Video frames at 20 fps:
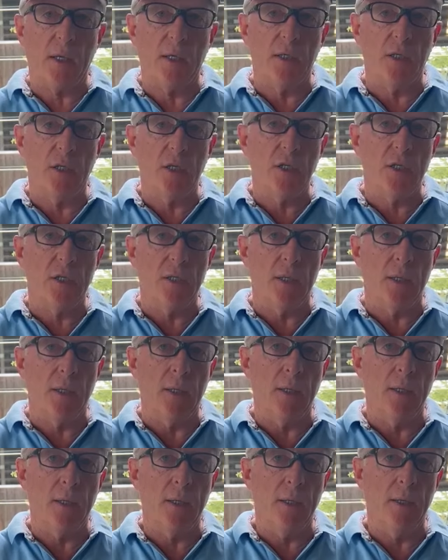
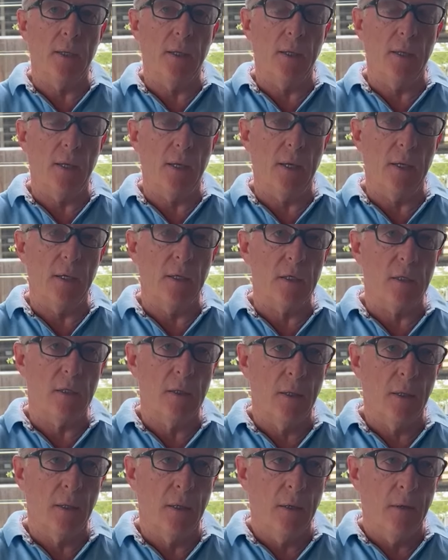conditioning that
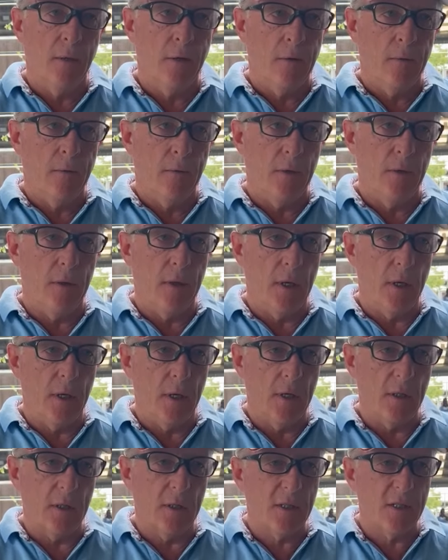
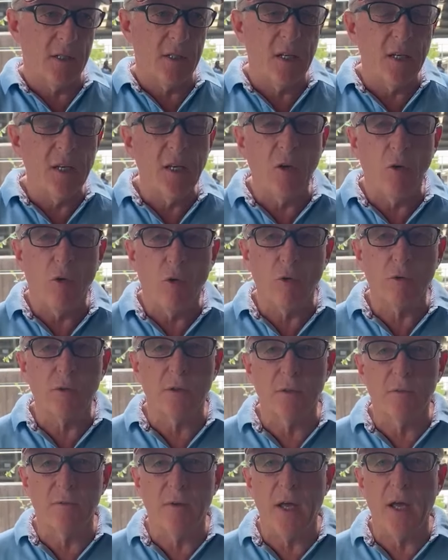these Sydney
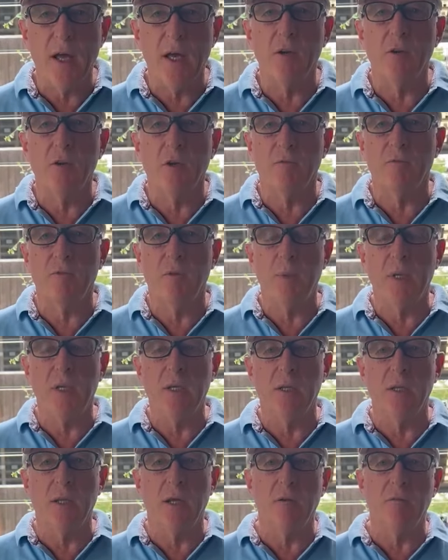horses have had, like
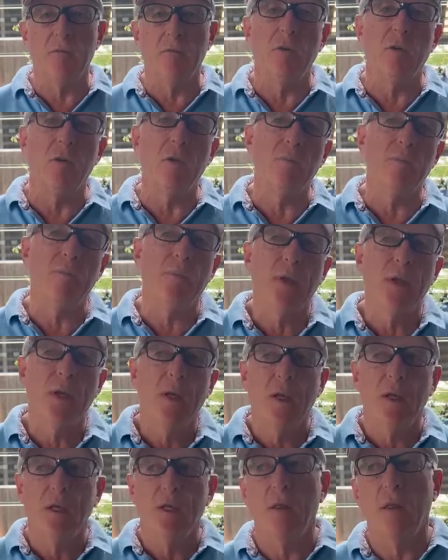Forbidden Love,
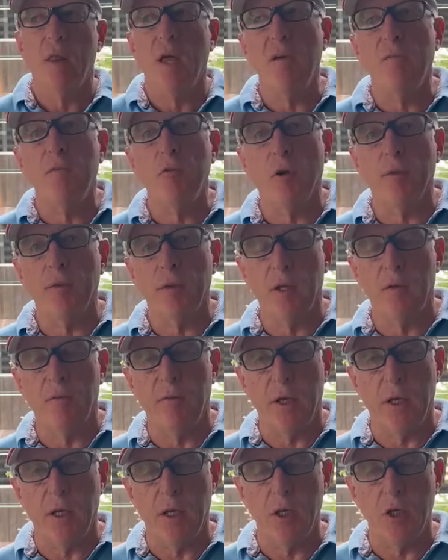They've got the
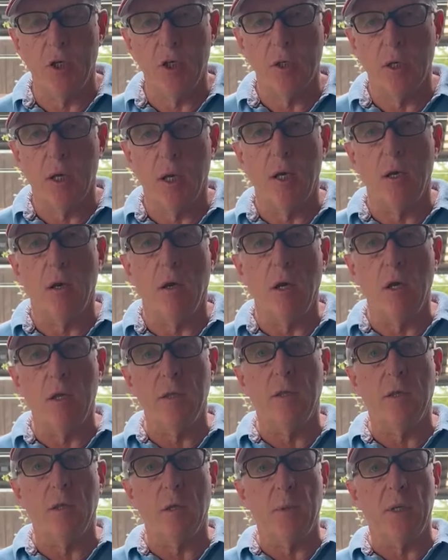advantage, and I
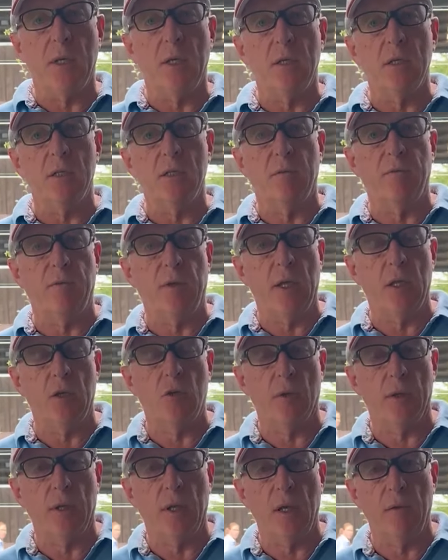think I'm at a disadvantage
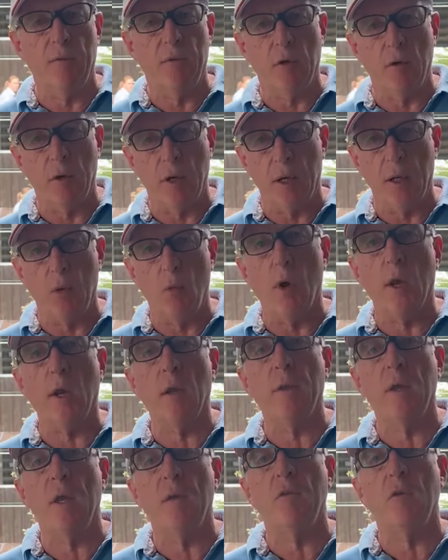on that heavy ground. He won on
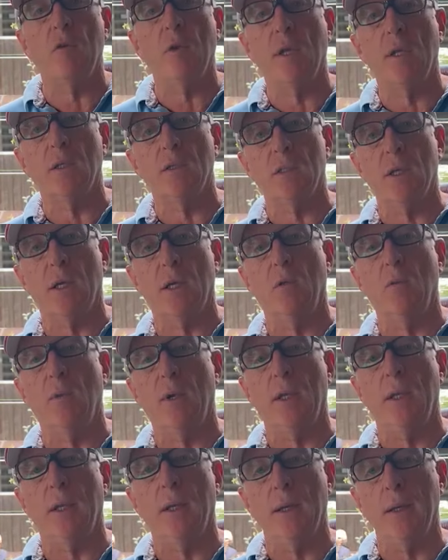the heavy ground at Sale
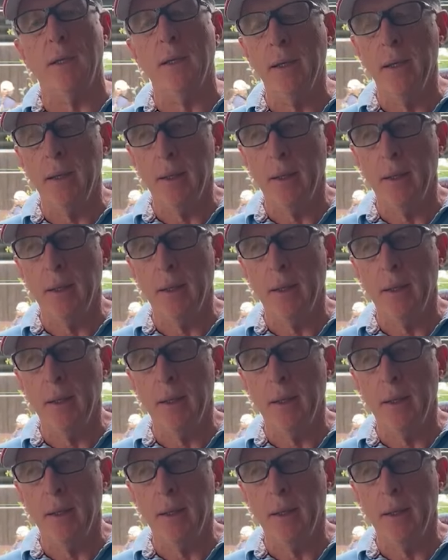one day,